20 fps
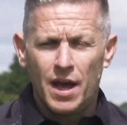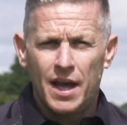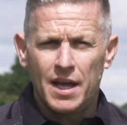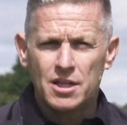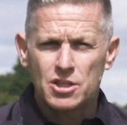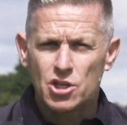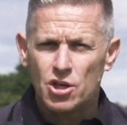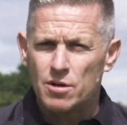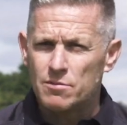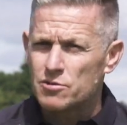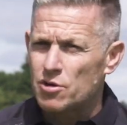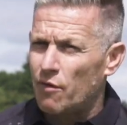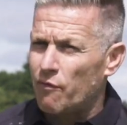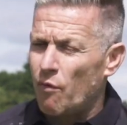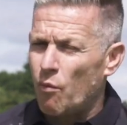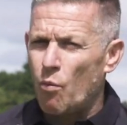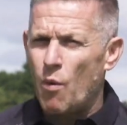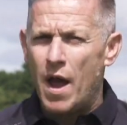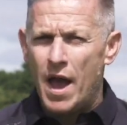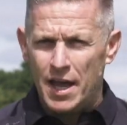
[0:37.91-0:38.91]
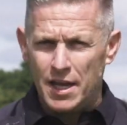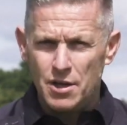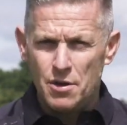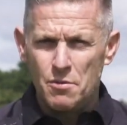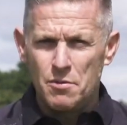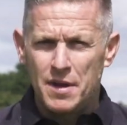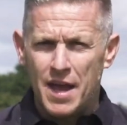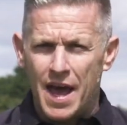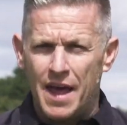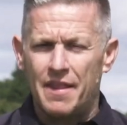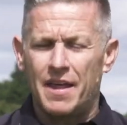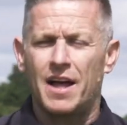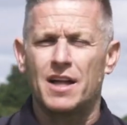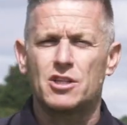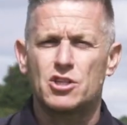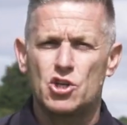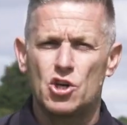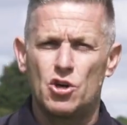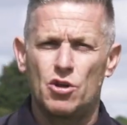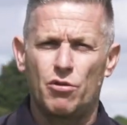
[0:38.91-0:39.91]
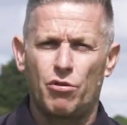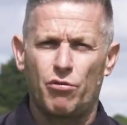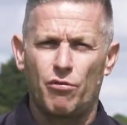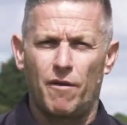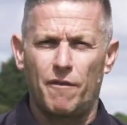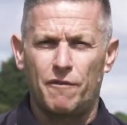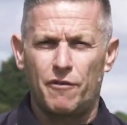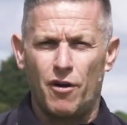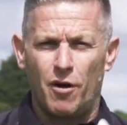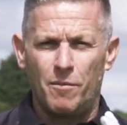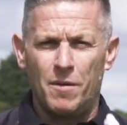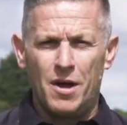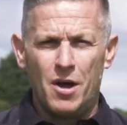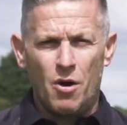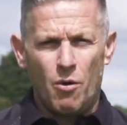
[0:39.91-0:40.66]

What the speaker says: in terms of where you get that turn from.